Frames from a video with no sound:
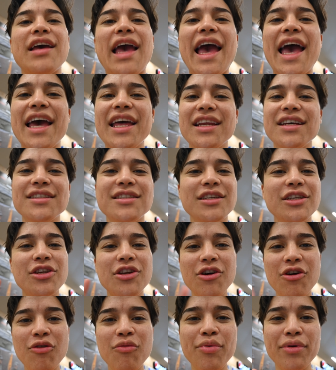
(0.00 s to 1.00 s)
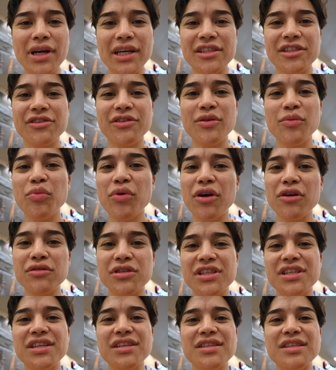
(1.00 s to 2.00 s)
And it's a no pressure
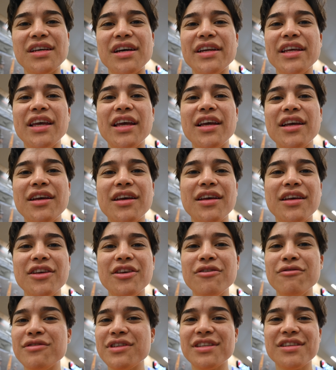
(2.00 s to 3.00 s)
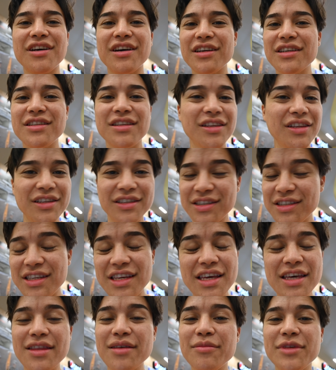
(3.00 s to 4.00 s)
approach to studying. You just got to
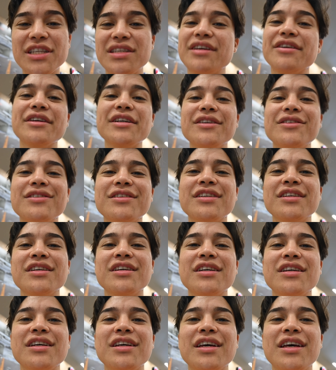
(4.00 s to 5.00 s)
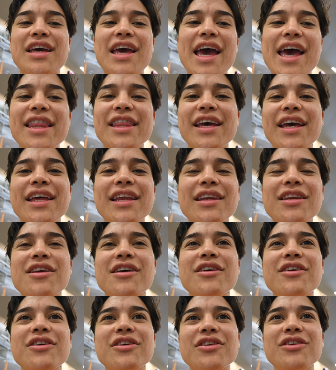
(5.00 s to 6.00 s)
see the material and then
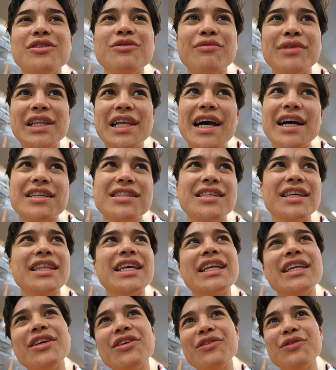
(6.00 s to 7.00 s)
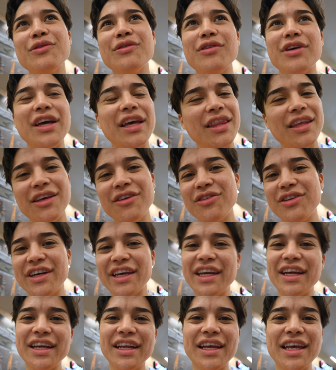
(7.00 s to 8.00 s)
you relax and then you and then you look
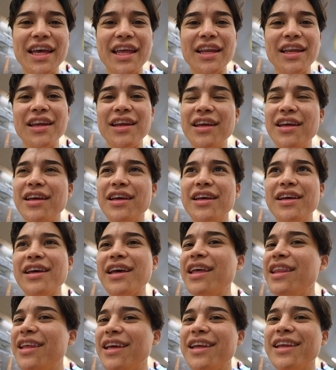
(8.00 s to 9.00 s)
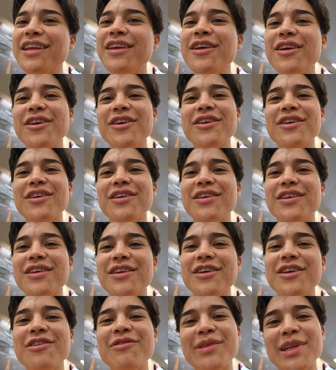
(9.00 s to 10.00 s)
at it again. And then
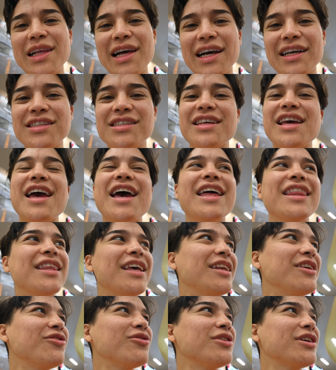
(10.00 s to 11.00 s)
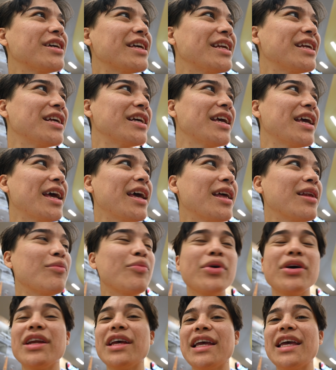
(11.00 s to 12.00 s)
you relax and then you look at it again
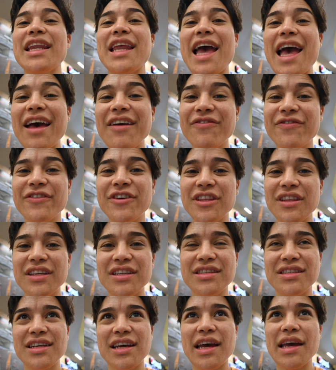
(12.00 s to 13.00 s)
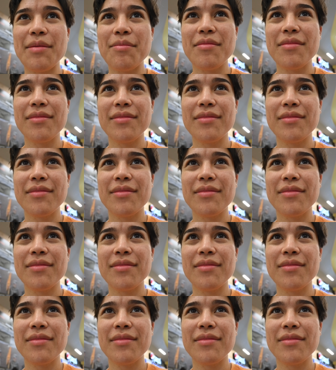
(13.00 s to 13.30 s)
putting in effort this time.